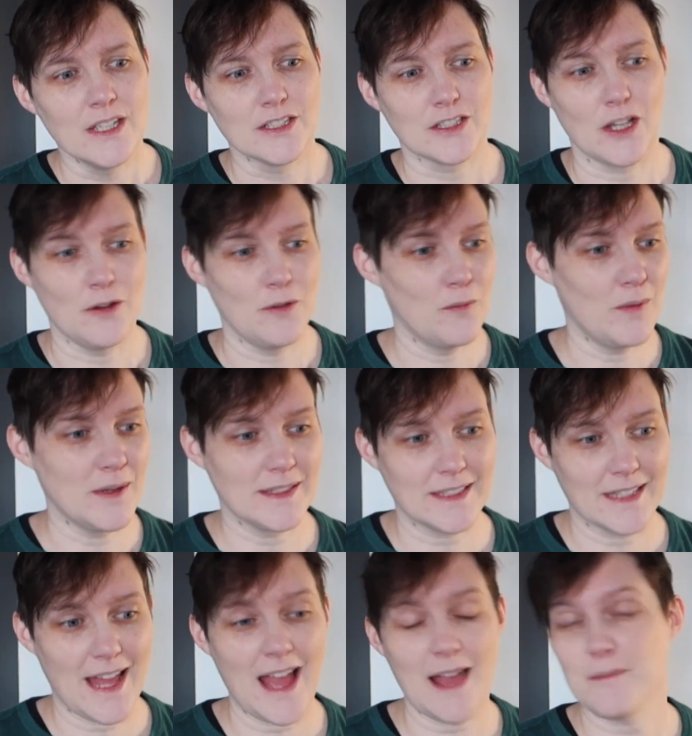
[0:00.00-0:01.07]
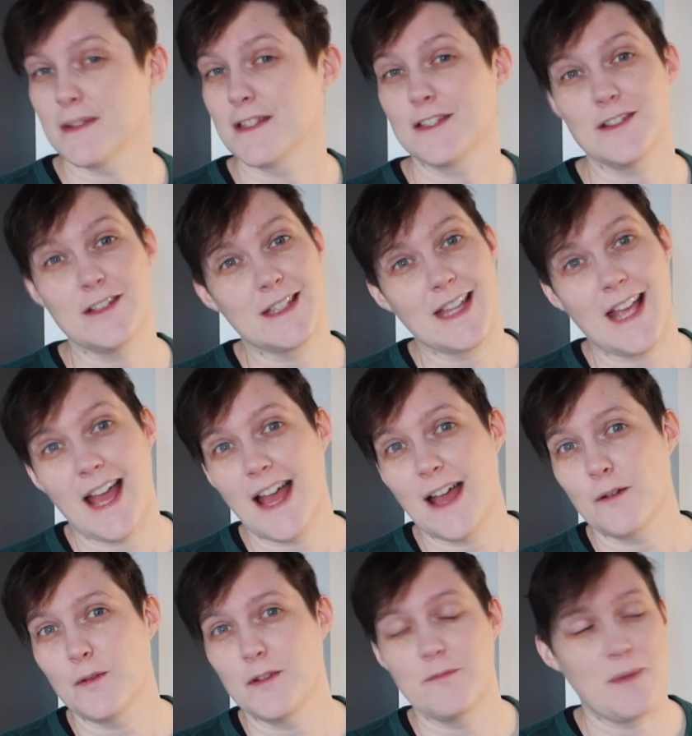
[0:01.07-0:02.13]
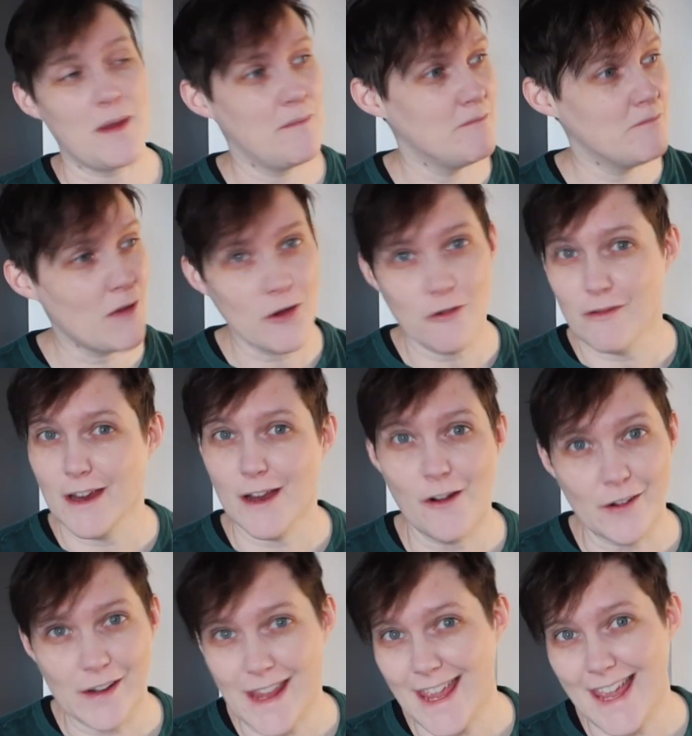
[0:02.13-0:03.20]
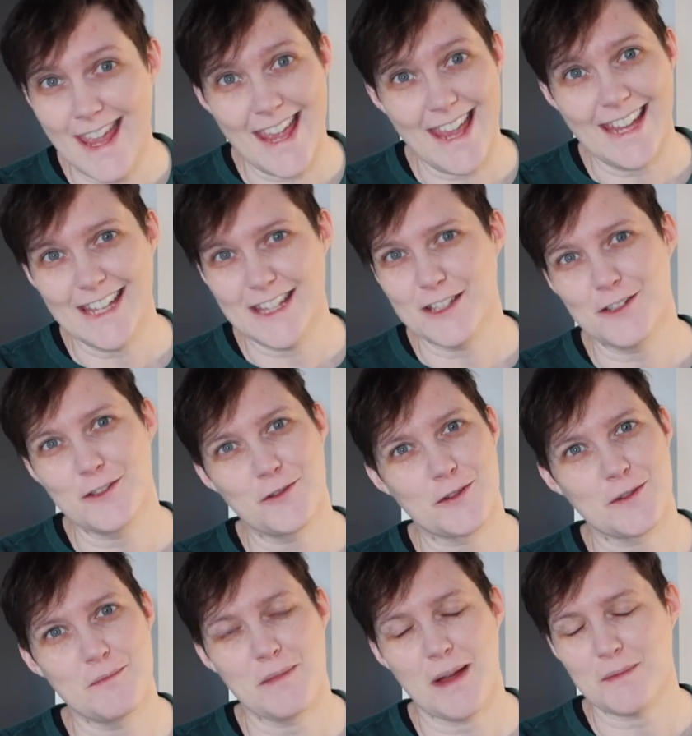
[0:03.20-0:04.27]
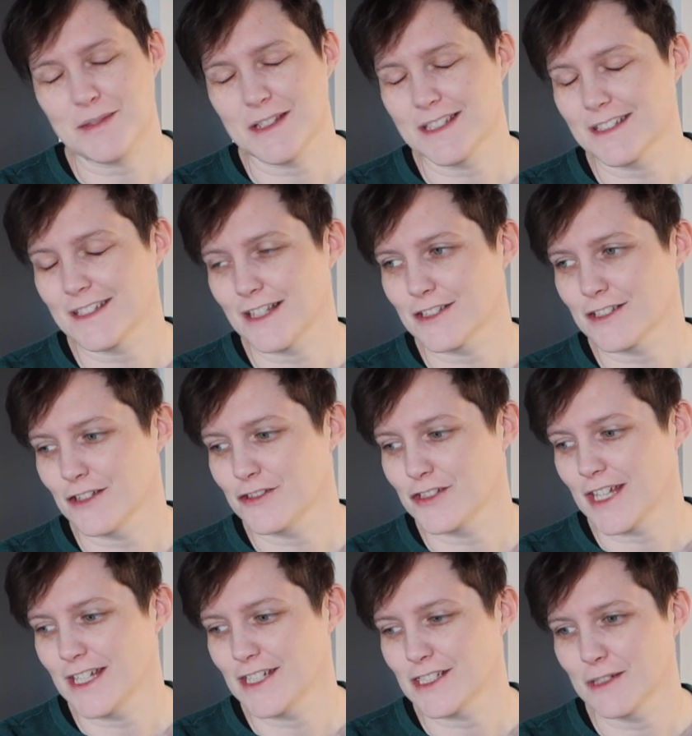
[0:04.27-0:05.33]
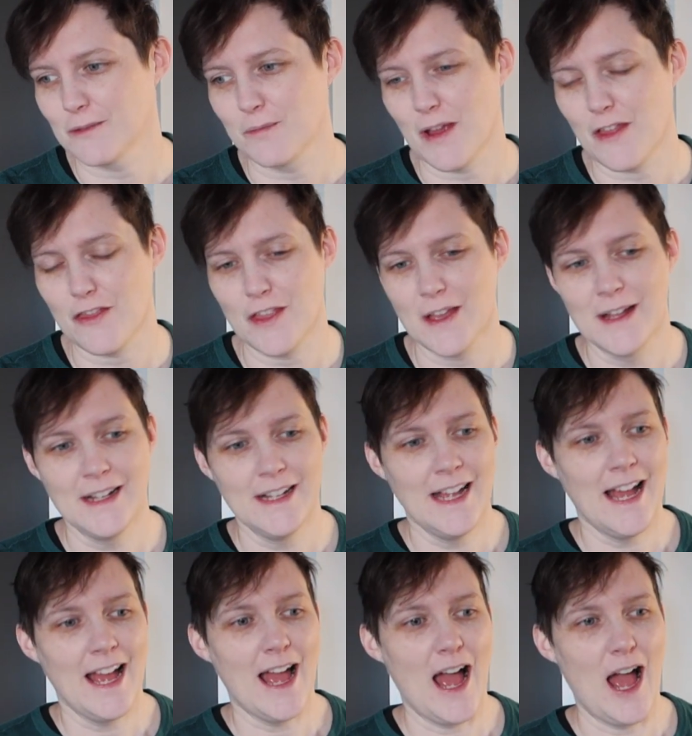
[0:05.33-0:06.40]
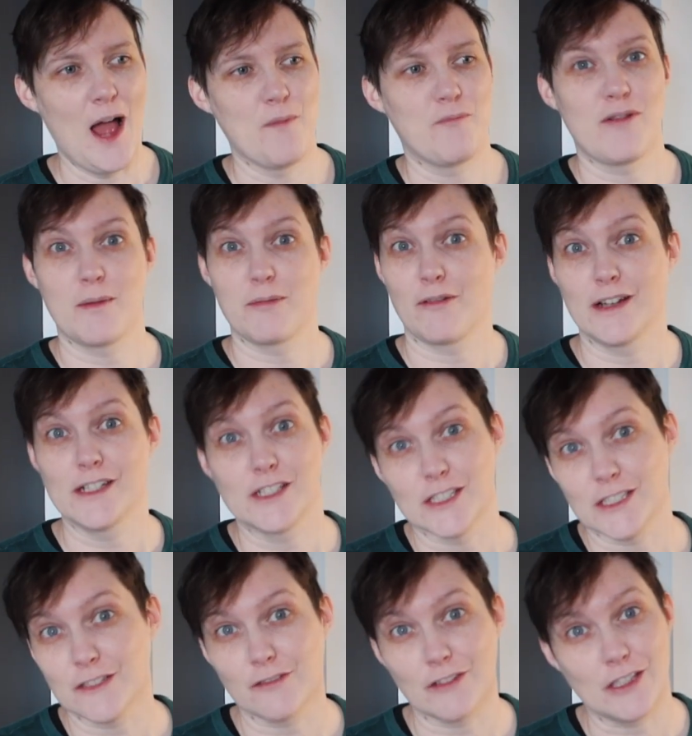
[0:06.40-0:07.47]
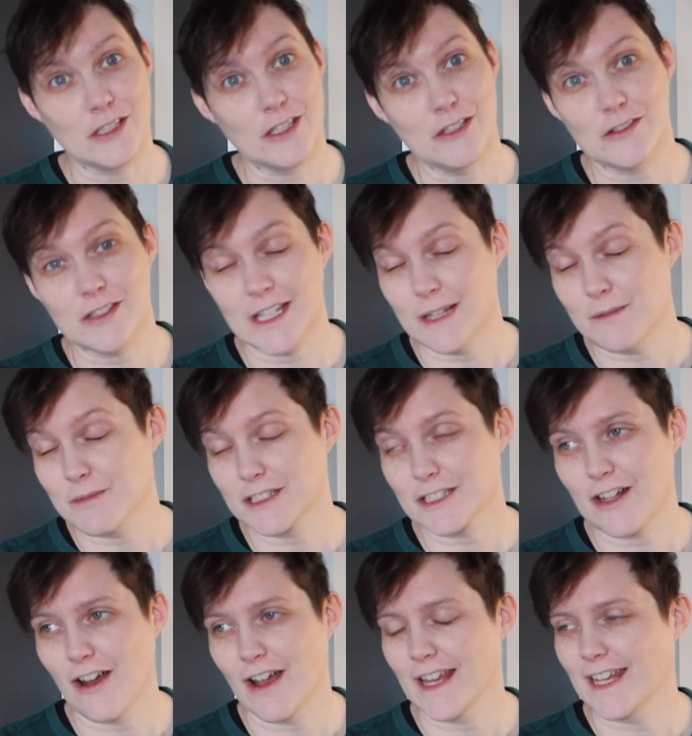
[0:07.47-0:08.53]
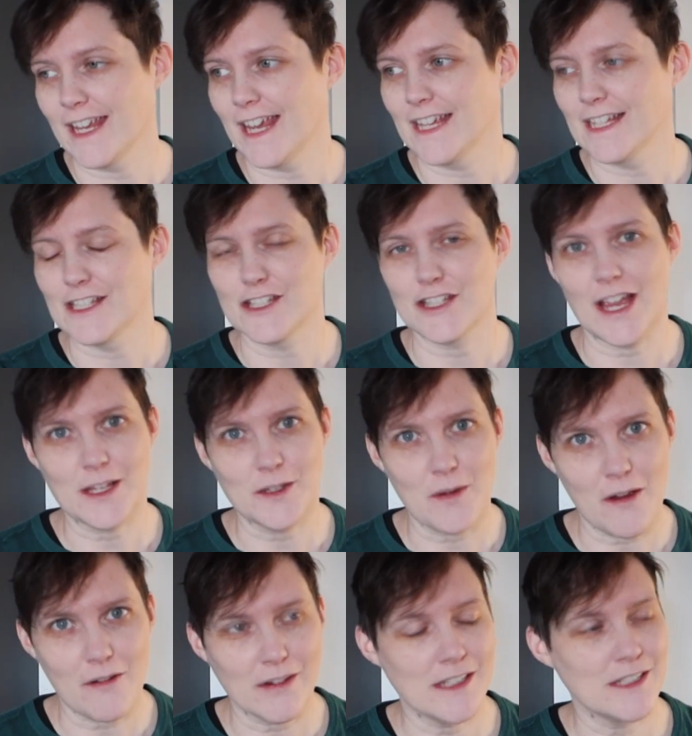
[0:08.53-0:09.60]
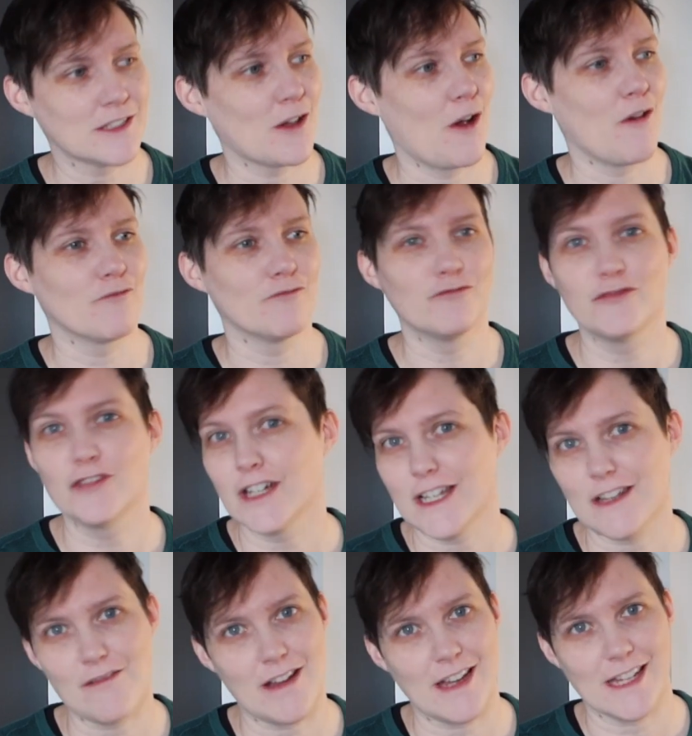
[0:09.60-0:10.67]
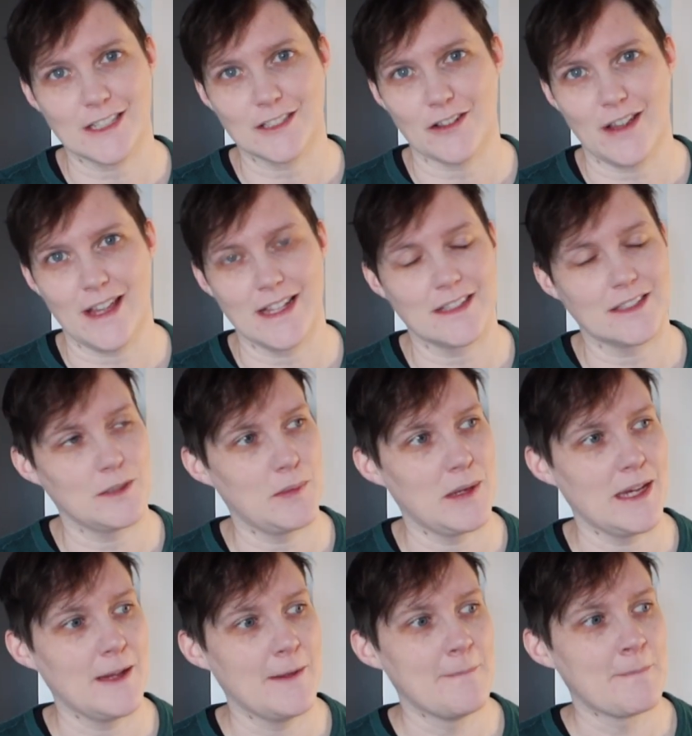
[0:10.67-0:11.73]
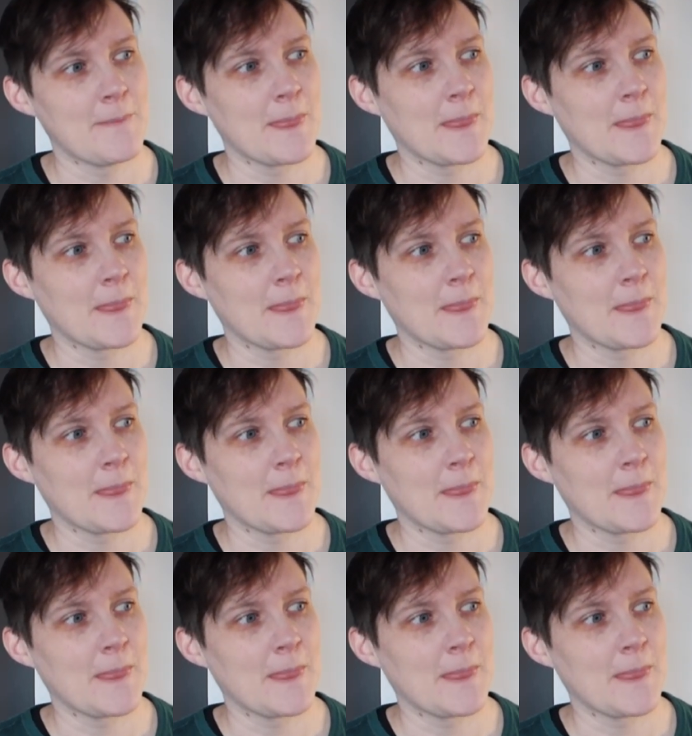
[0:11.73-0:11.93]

So went to that, been doing that, we've been motoring on here in the Northern Baptist Association with preparations for the new team starting in January, so I'm really, really excited to be